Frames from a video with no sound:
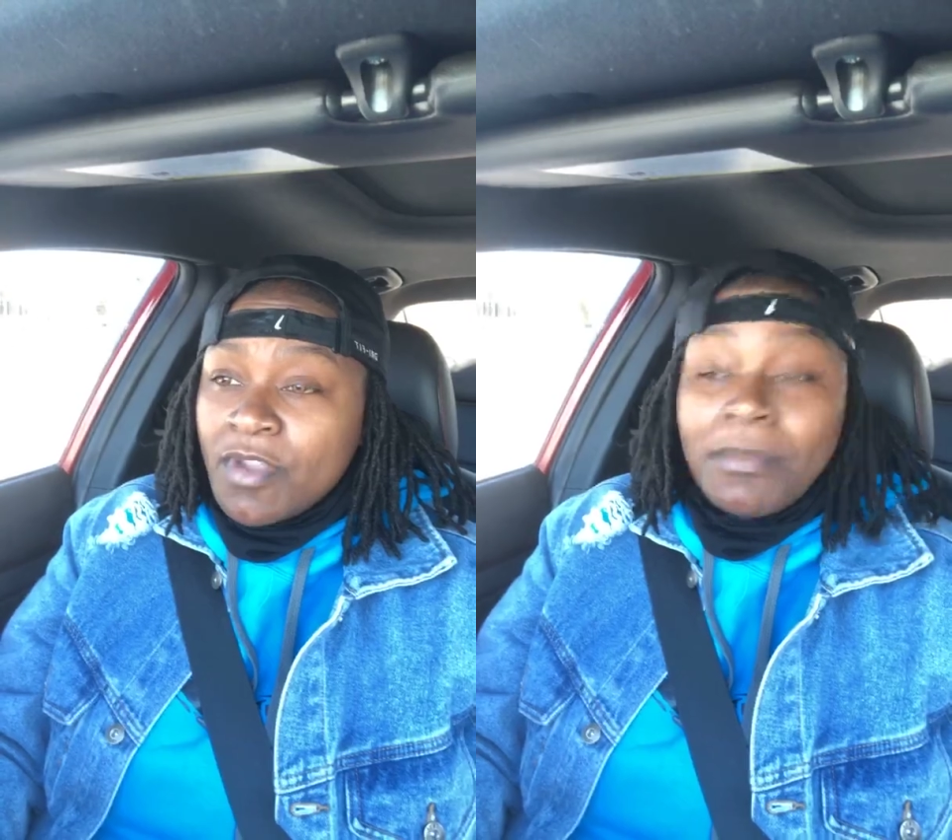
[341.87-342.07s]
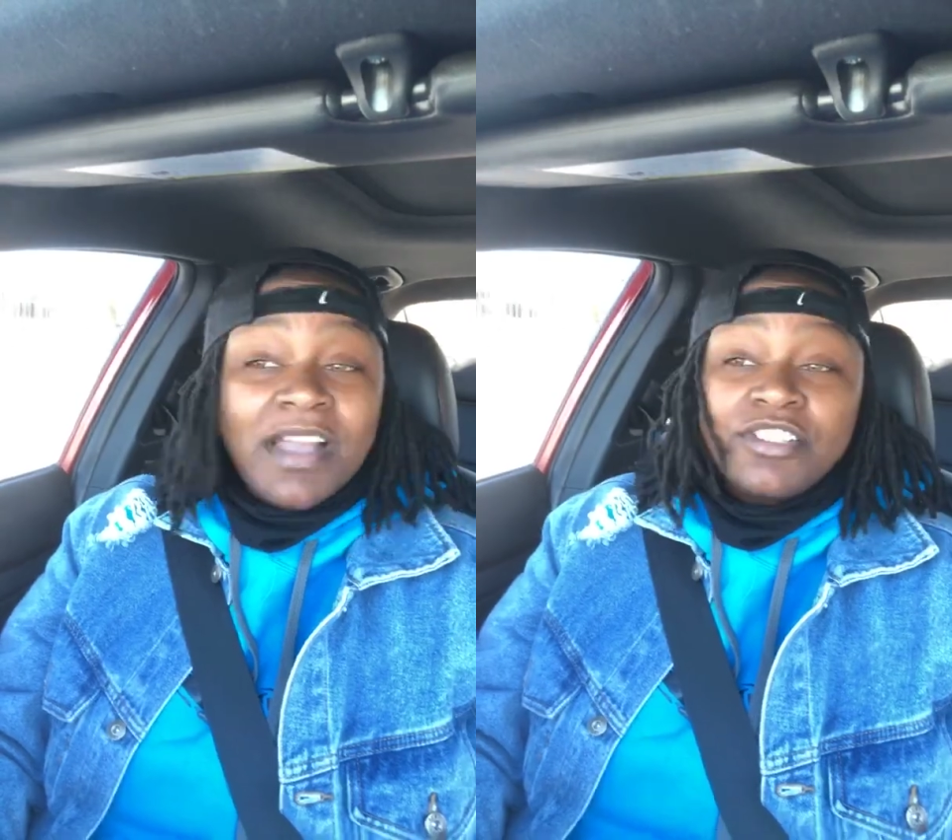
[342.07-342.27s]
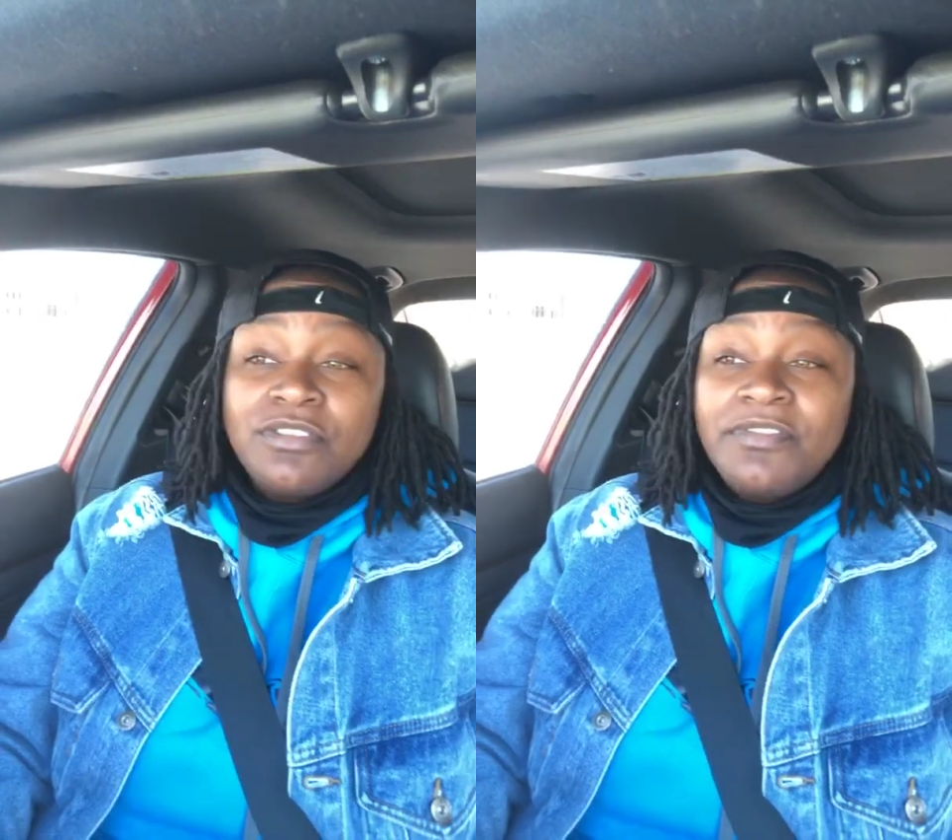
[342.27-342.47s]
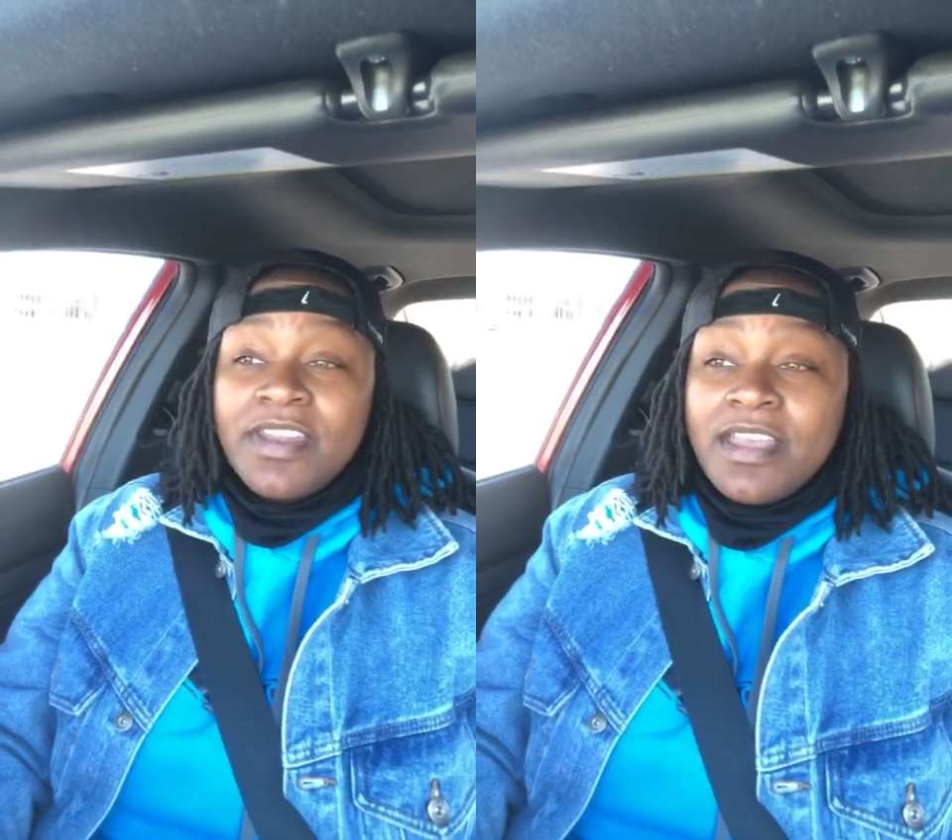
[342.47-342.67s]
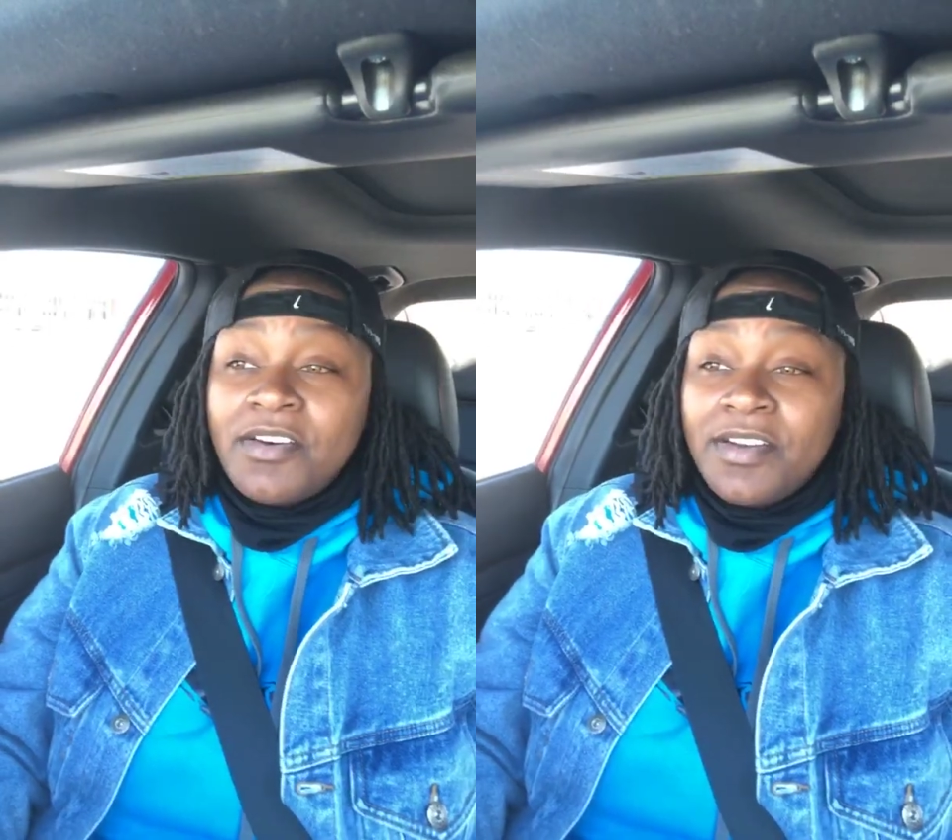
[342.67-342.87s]
Might shoot a
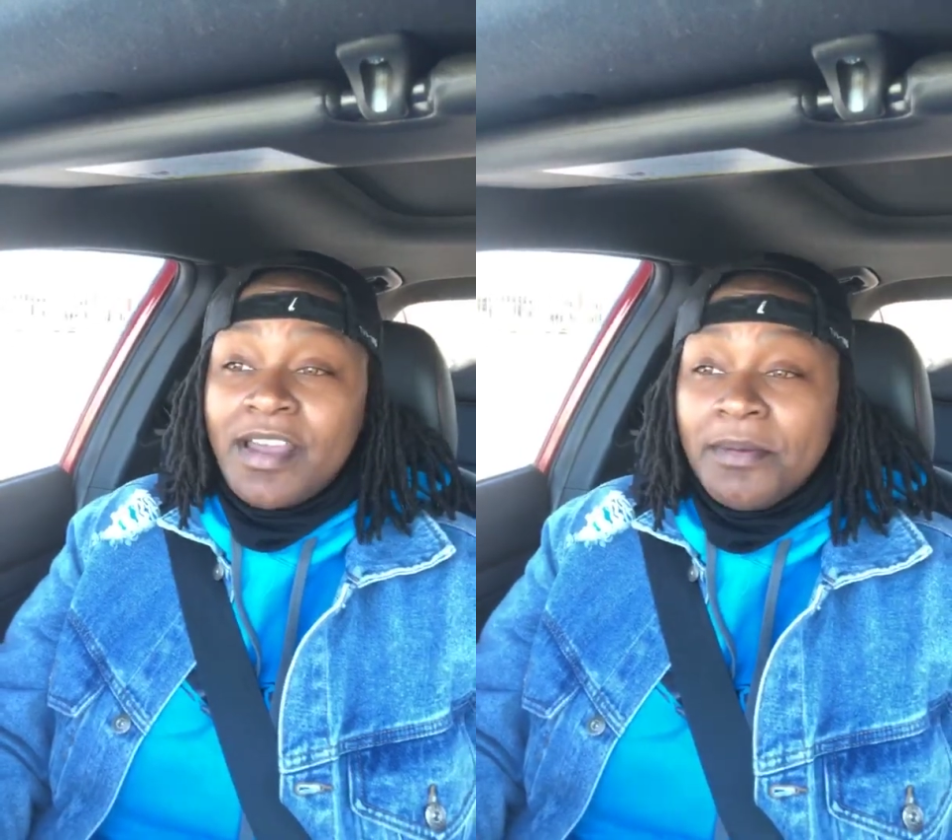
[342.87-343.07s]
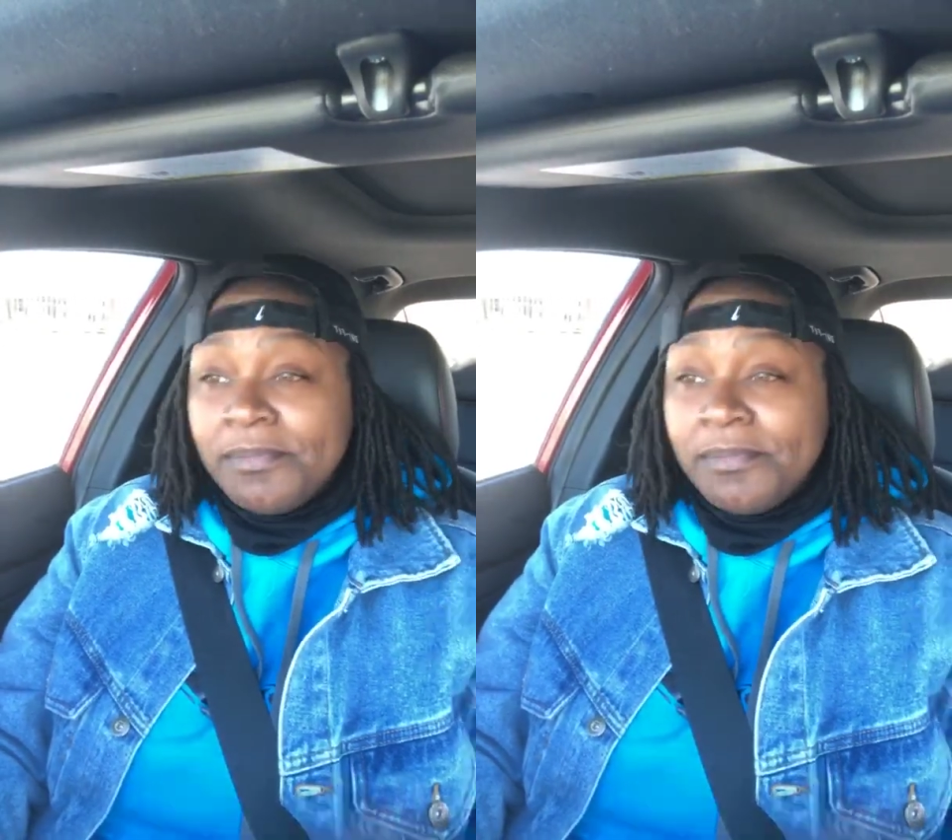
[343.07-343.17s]
video today.